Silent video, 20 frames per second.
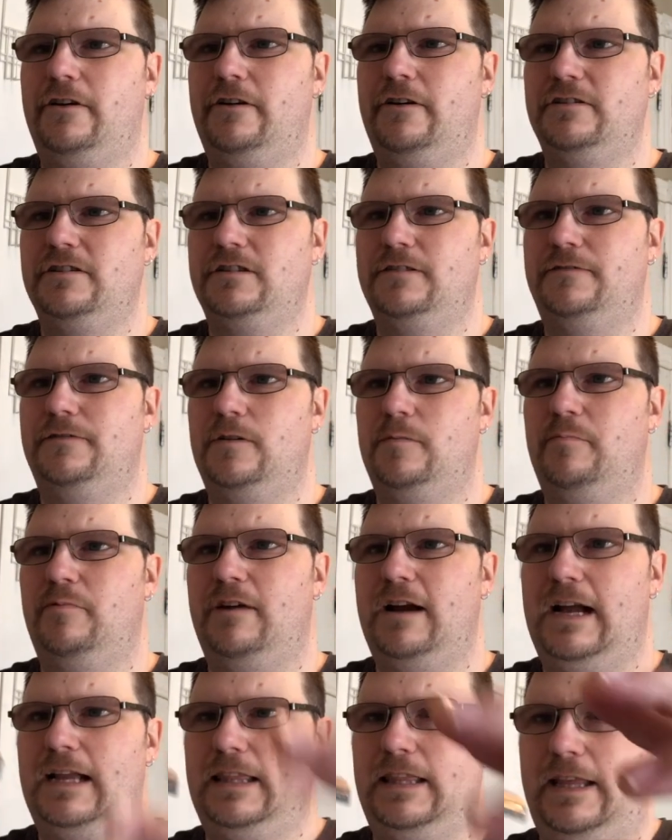Christopher
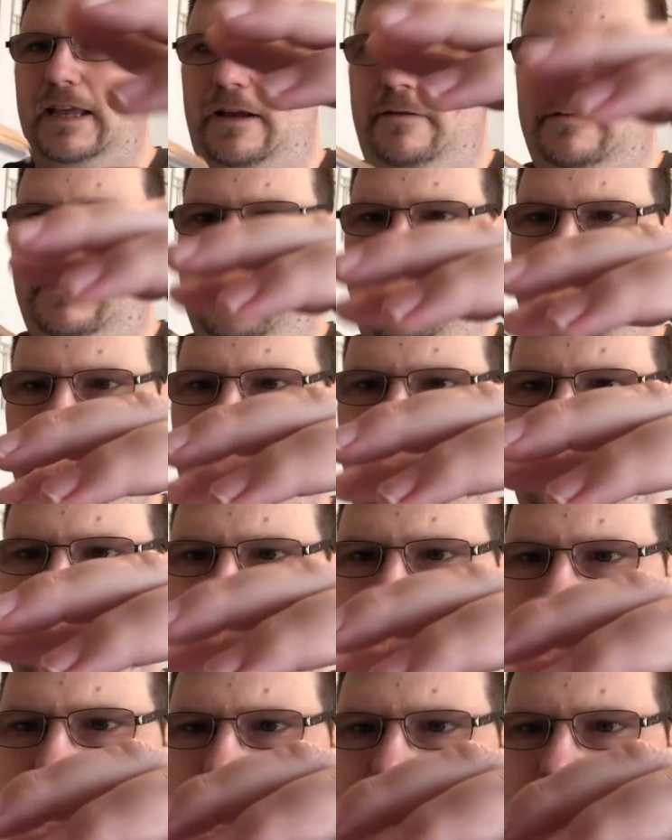Bradley with the
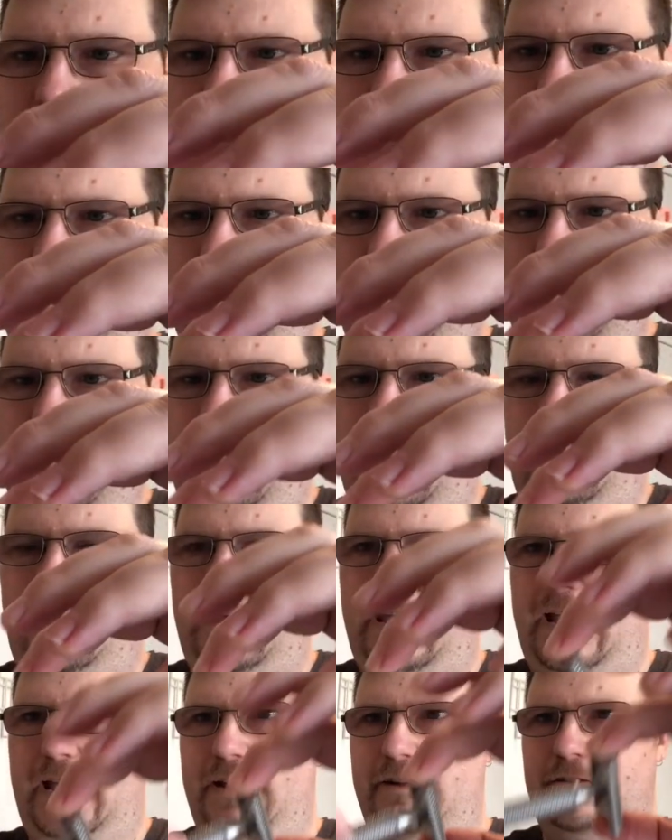beautiful Argyle
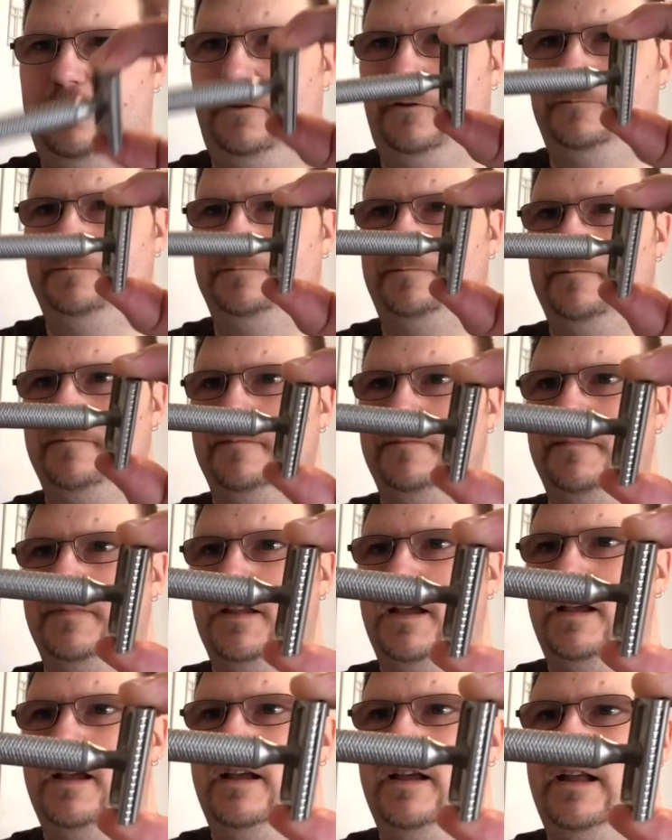handle,
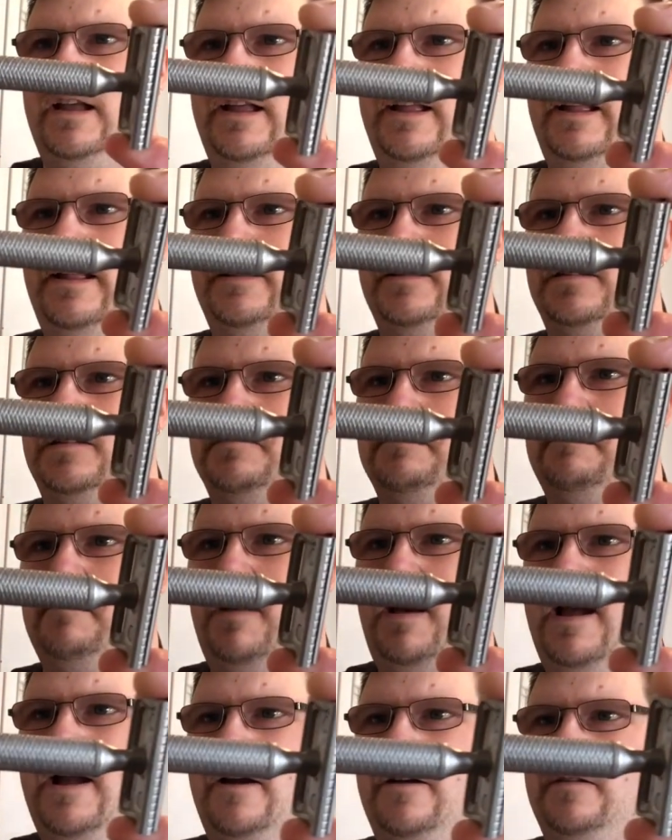
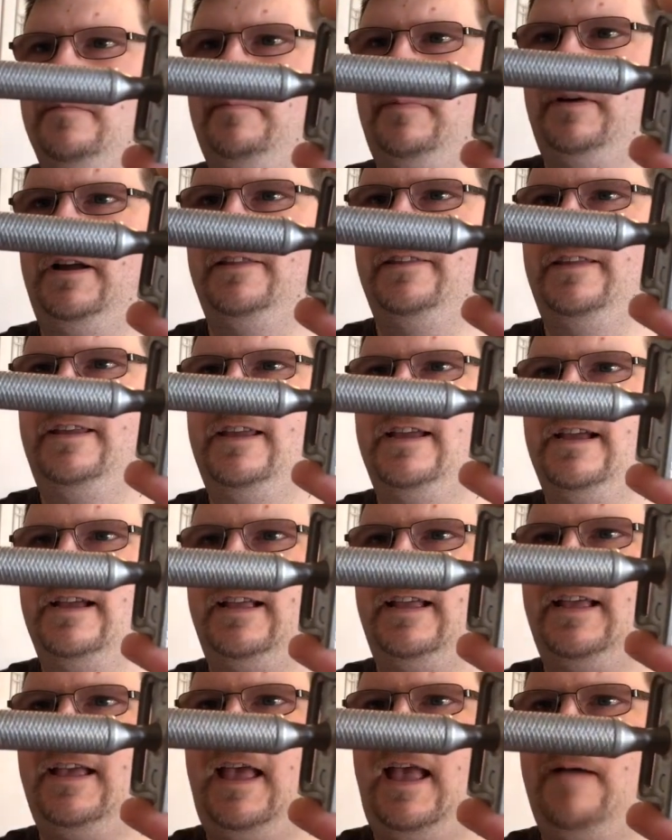inspired by the
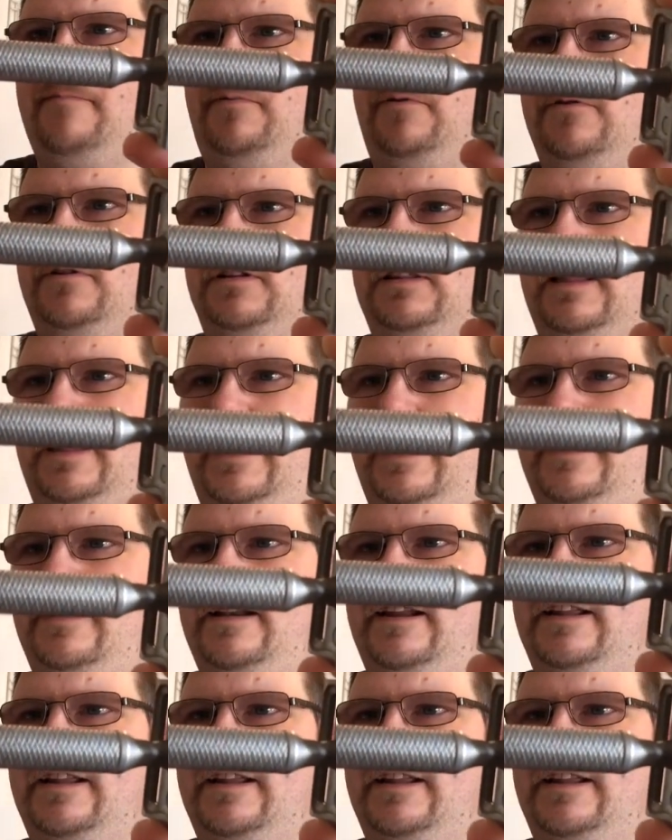Campbell clan